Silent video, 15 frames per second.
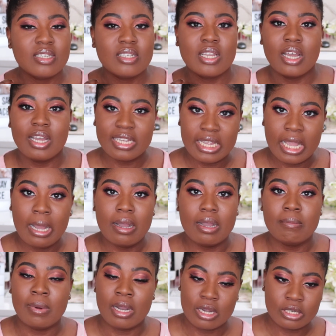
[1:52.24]
to get
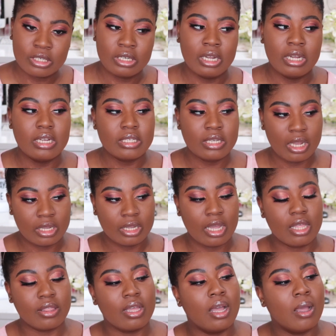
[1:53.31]
my shit
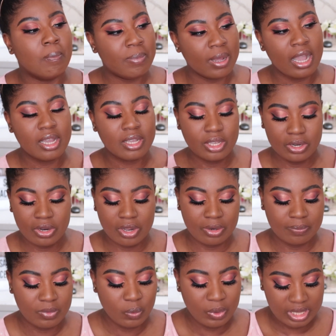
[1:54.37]
together. But you
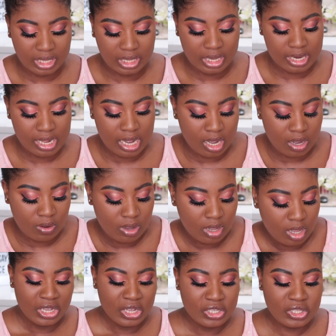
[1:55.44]
know, we're here now.
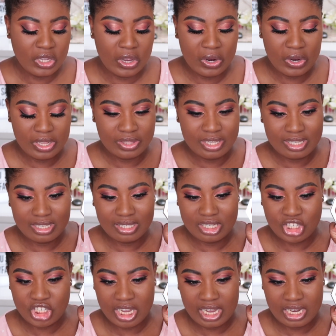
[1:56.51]
So this is the
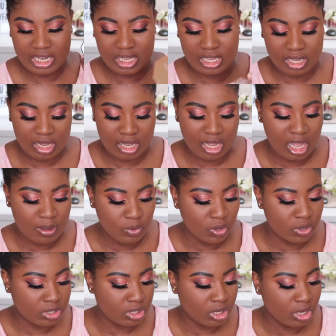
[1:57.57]
shade here. I'm
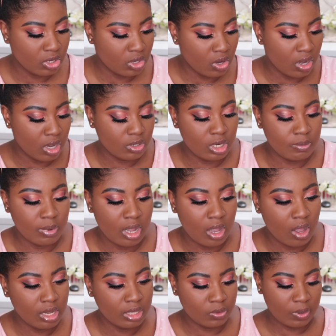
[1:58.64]
also got in my
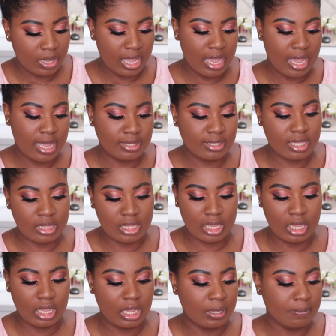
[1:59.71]
hot little hands
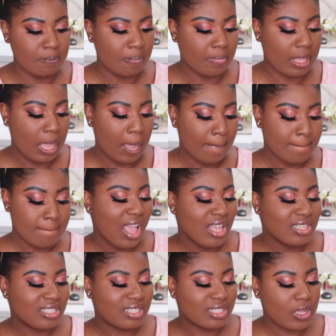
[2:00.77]
the
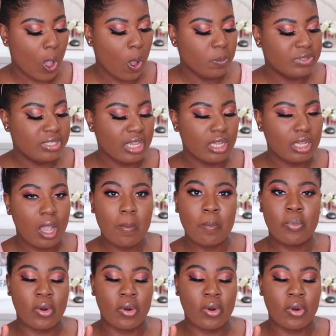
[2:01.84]
Sculpting